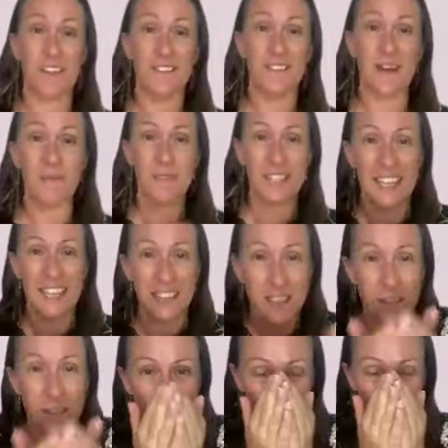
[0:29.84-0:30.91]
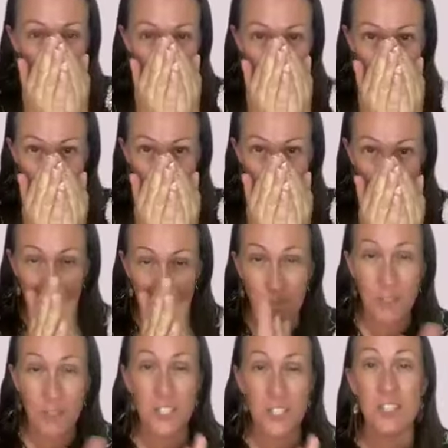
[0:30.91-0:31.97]
rub together, up
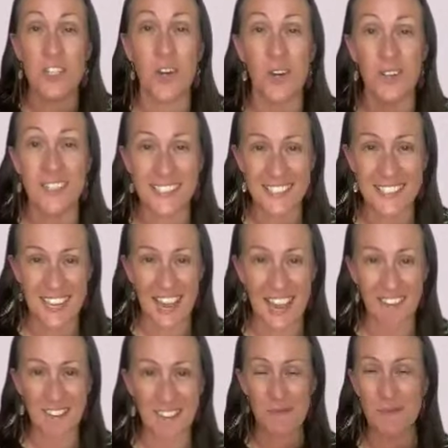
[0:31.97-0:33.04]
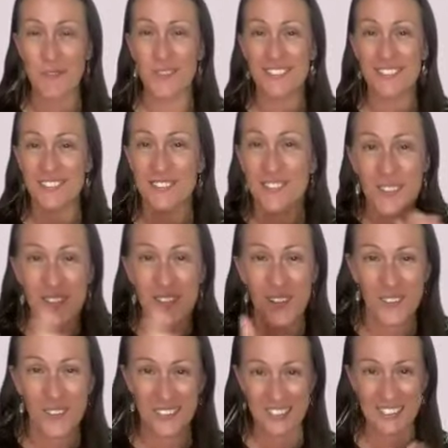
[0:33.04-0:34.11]
to your nose and have a good
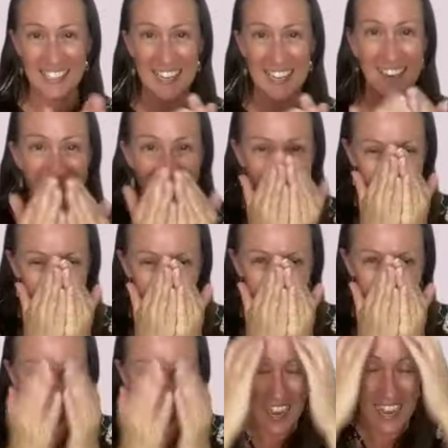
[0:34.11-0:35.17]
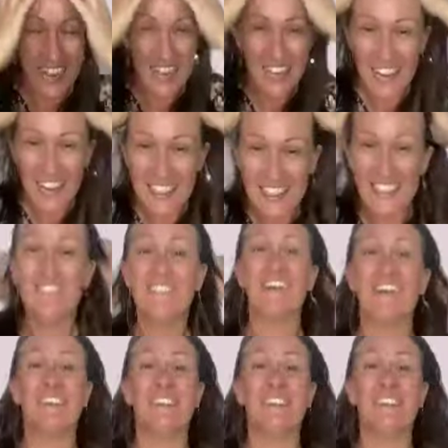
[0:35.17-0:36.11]
old sniff, and then rub